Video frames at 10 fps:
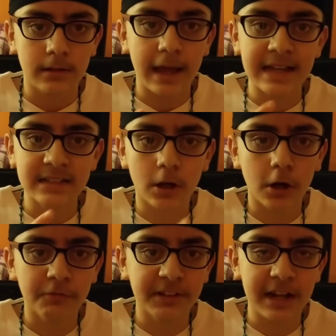as
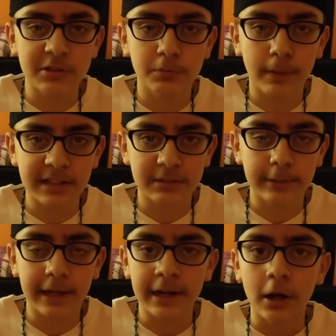often as you possibly
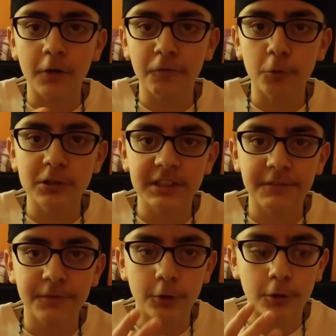can. Of course,
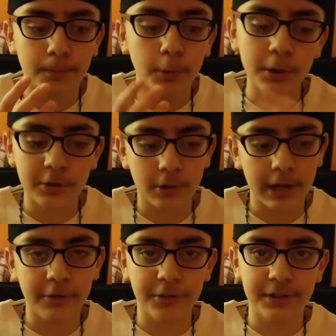if you're putting your
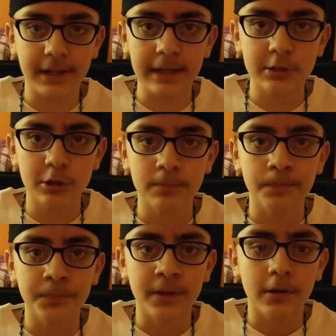health in danger
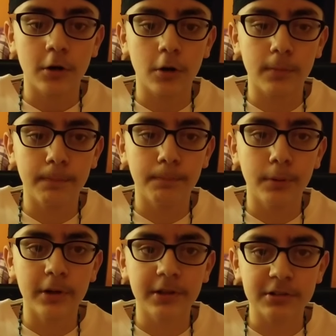or
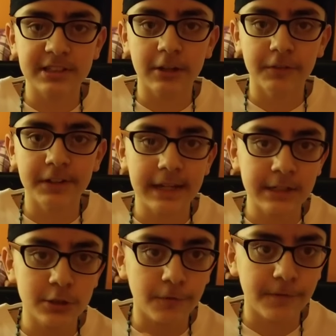putting yourself in
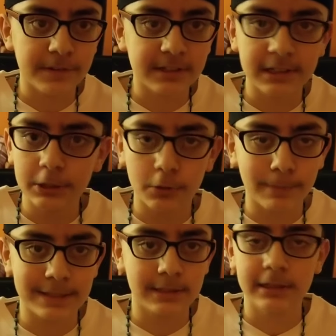danger physically or
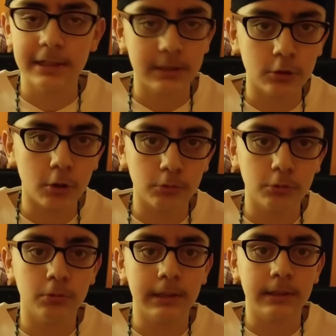mentally, don't
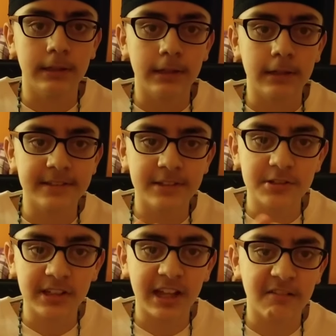do it. Because there's
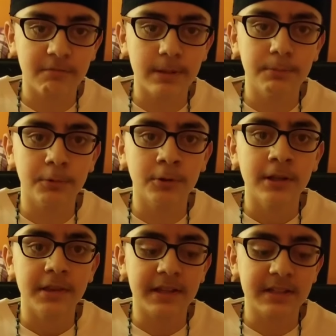a lot of people
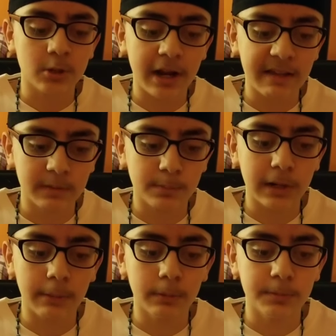that start having
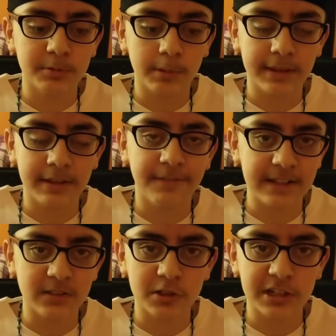problems when they
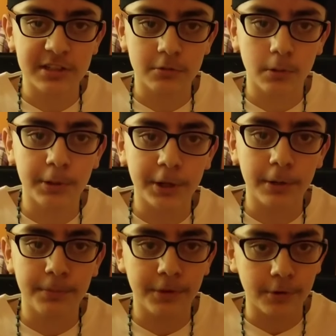fast, such as throwing
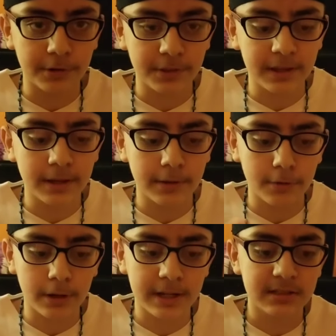up, their, the,
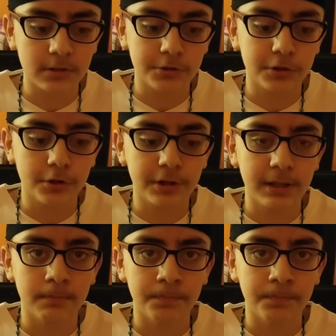their head starts hurting.